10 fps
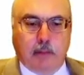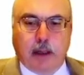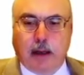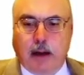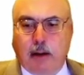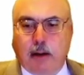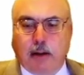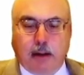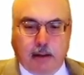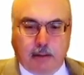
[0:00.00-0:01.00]
we inherited
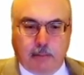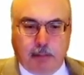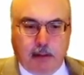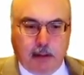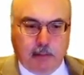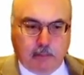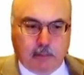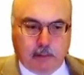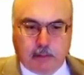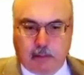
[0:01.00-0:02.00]
an
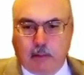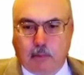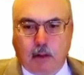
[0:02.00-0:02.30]
experienced and trained